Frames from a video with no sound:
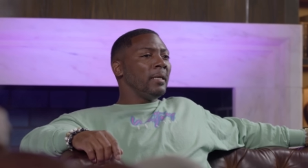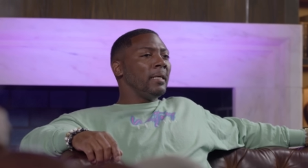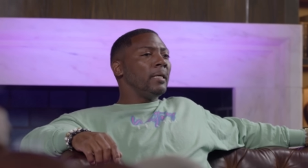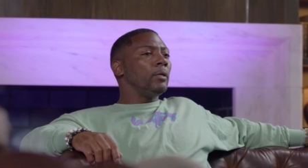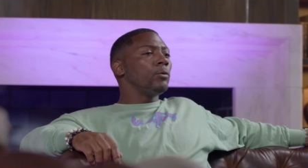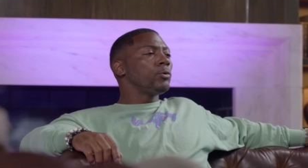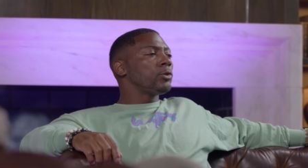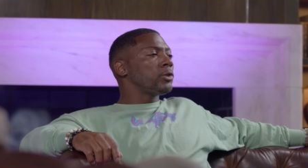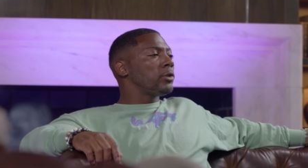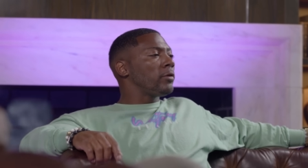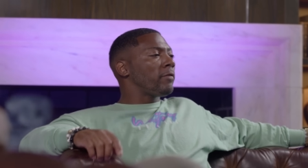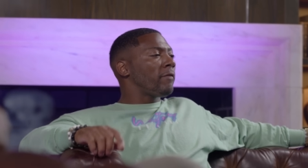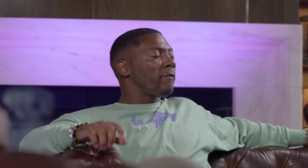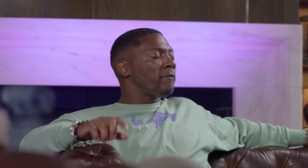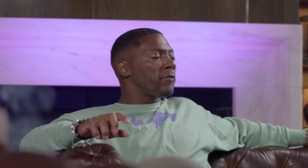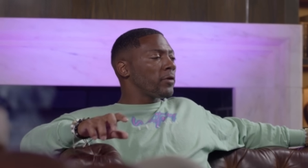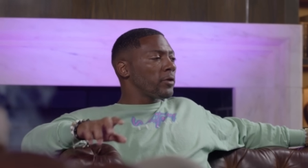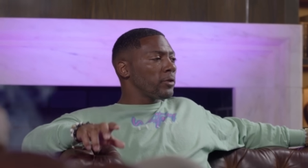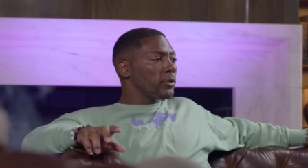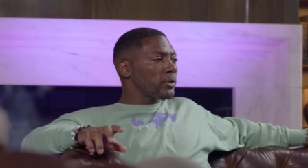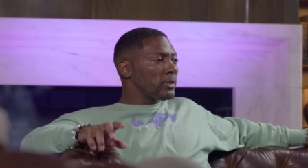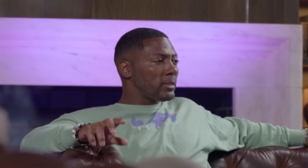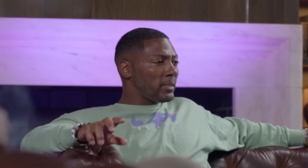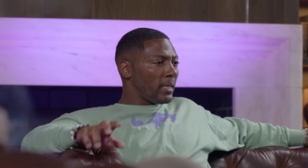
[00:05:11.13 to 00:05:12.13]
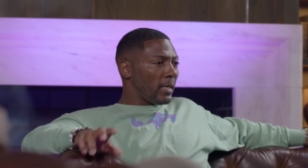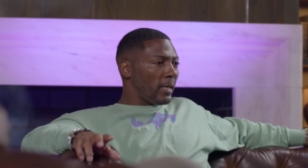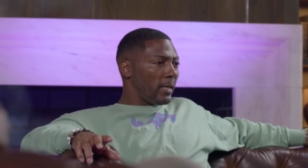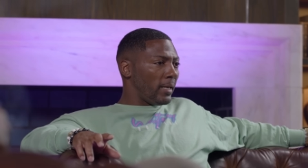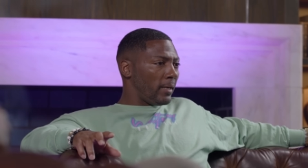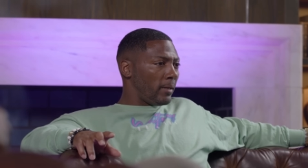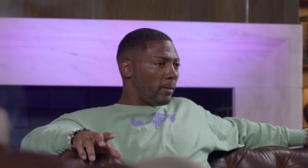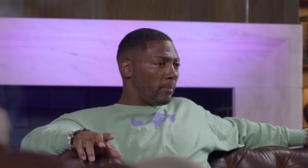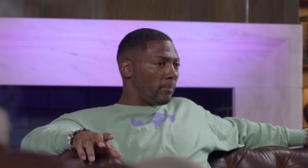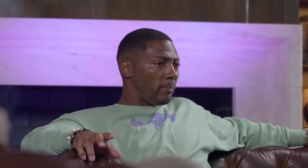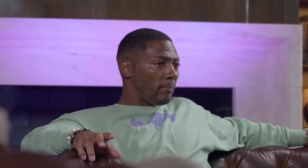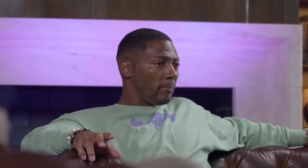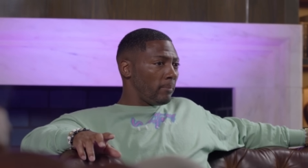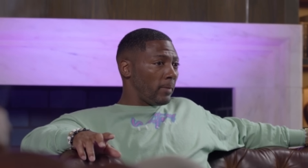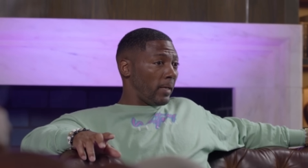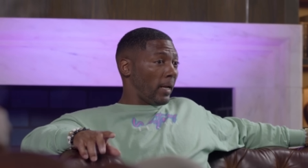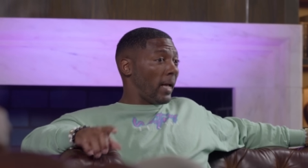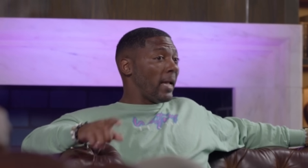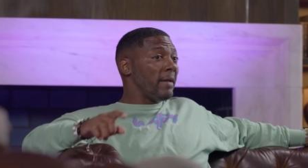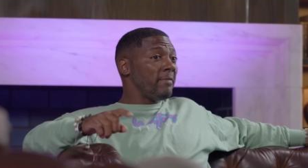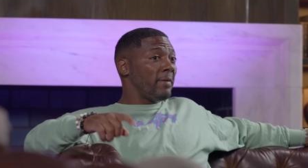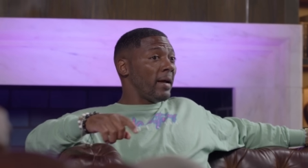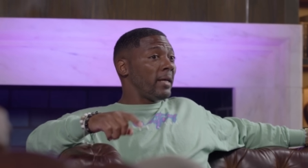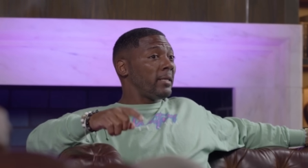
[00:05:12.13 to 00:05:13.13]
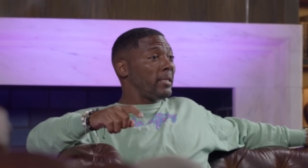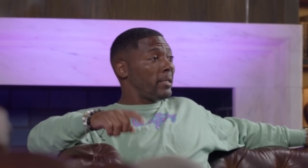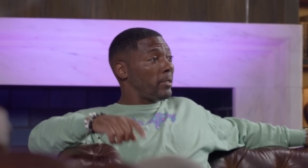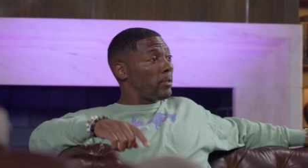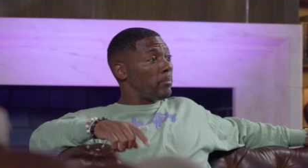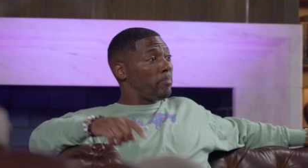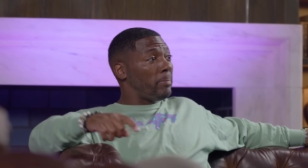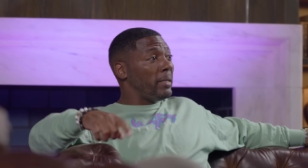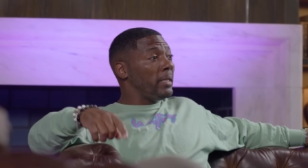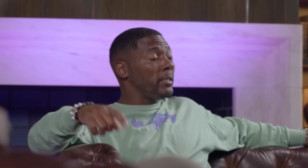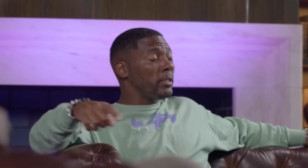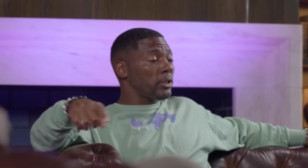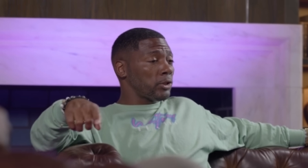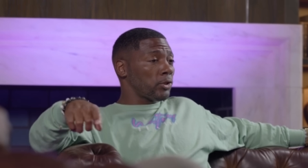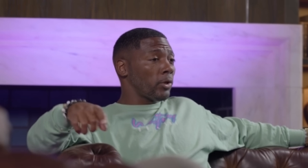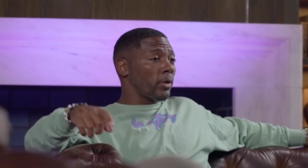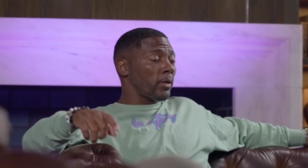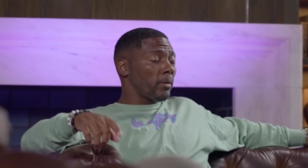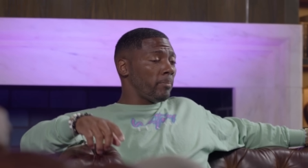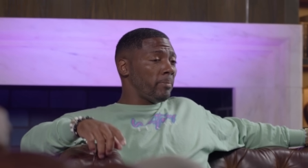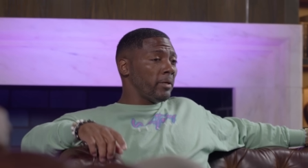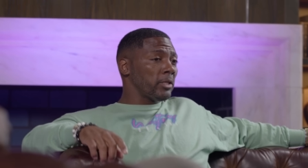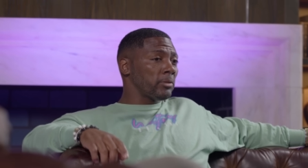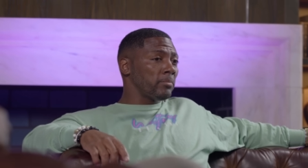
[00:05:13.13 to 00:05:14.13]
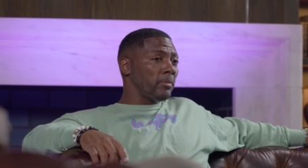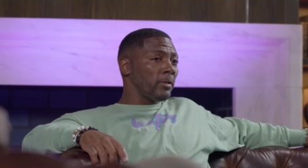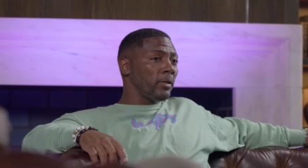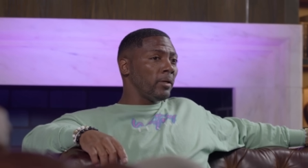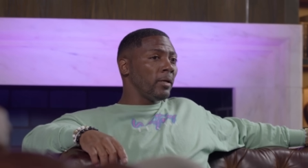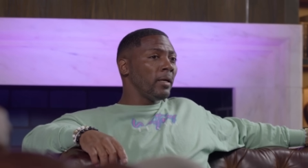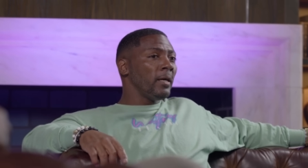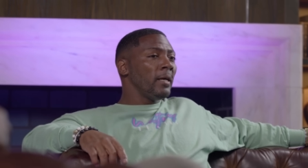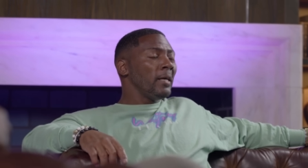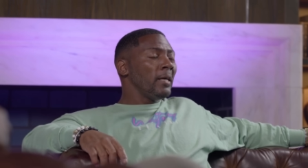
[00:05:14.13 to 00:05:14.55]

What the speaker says: It was the first time, and I even had to compete to start in Pittsburgh.